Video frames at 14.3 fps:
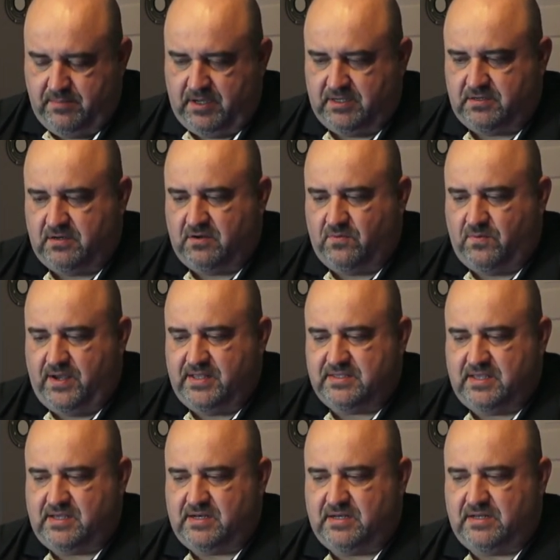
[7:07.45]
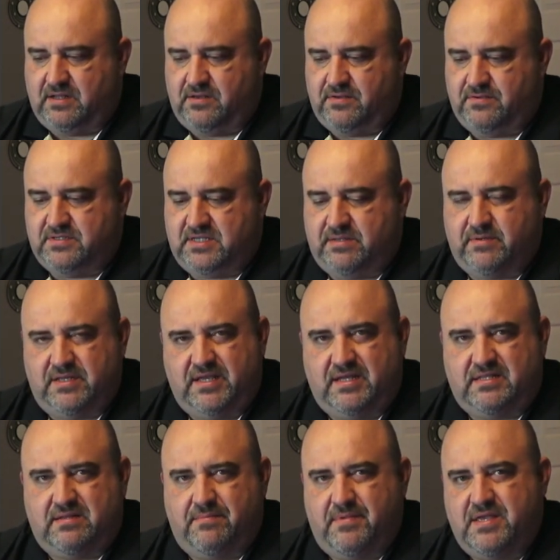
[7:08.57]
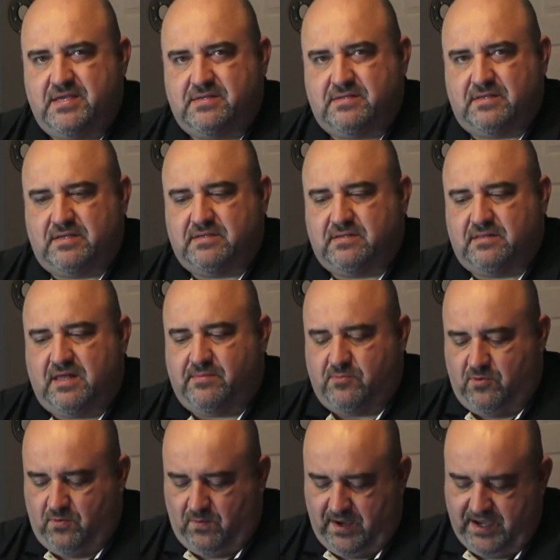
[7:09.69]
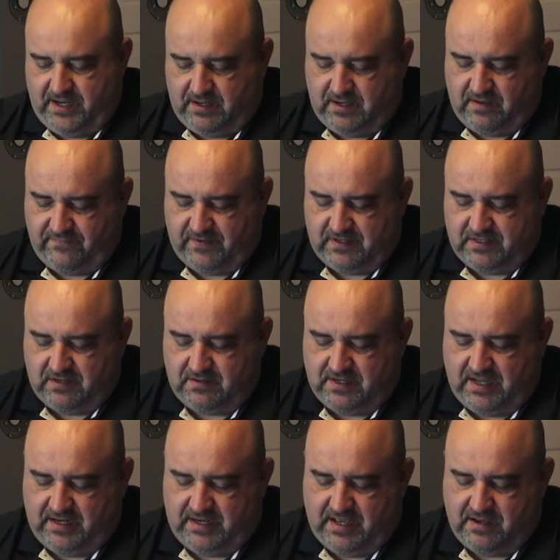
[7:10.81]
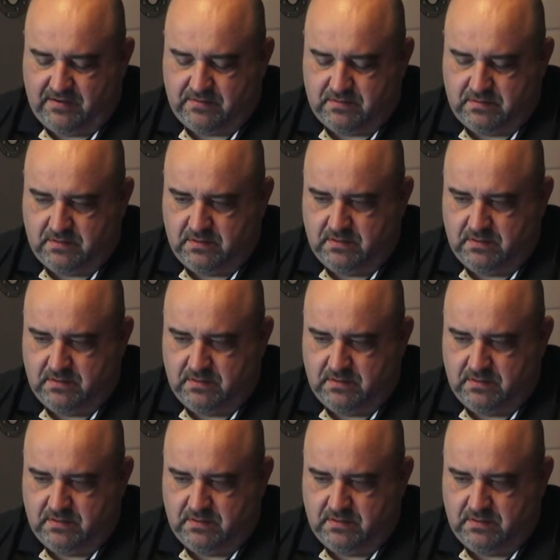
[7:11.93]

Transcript: You turn the whites on and all you seem to get to me is, is a lot more white. Now if you turn that down,